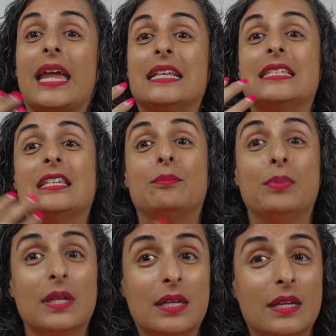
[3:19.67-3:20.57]
T H C
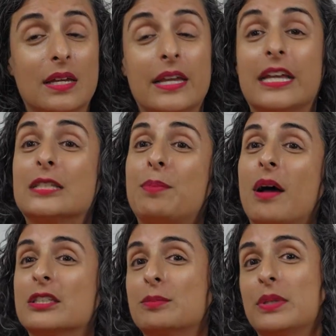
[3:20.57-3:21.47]
B is
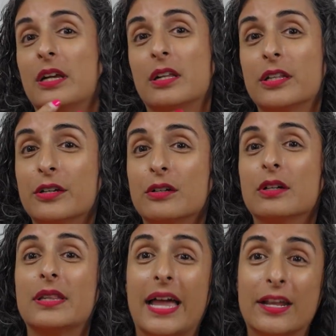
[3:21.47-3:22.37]
possibly a clearer,